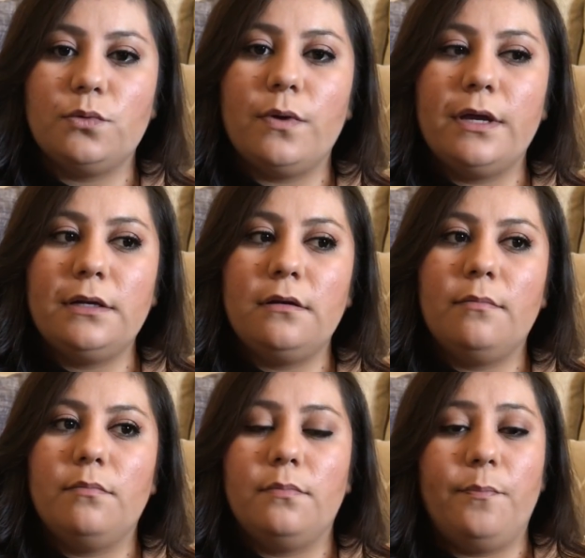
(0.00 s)
one,
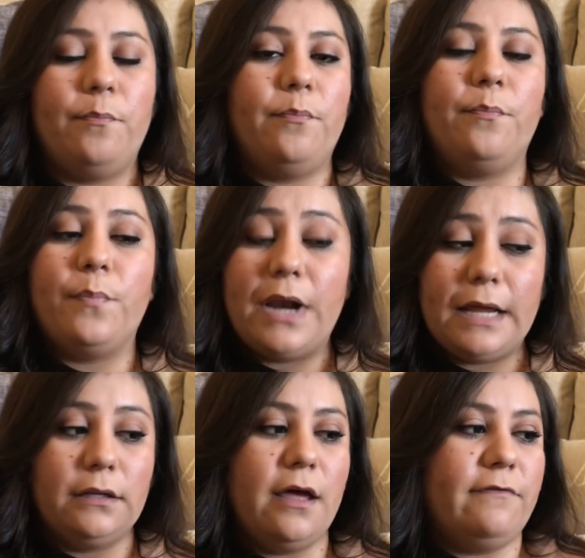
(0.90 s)
but I
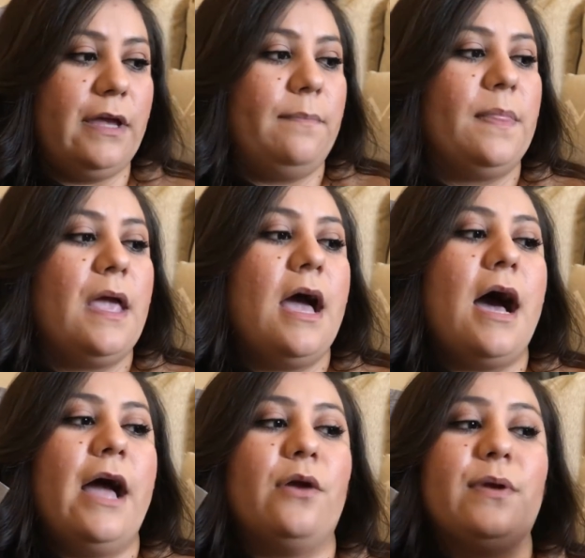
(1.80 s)
love it.
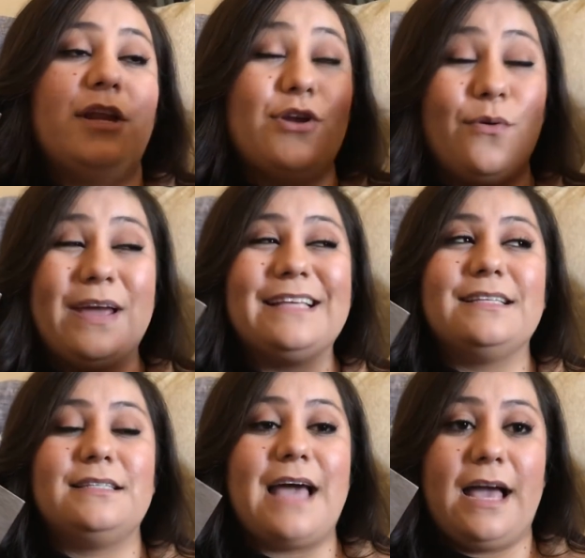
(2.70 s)
I already know
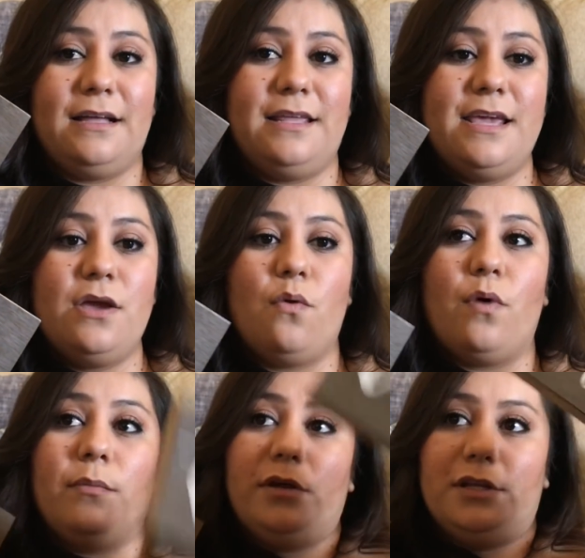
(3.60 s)
exactly
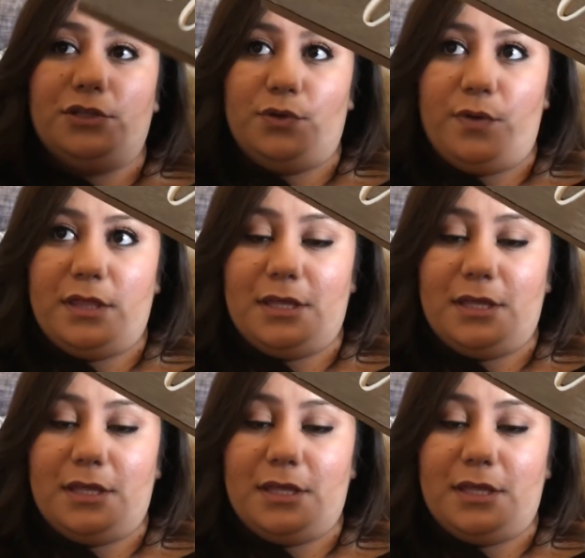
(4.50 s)
what I'm gonna do with the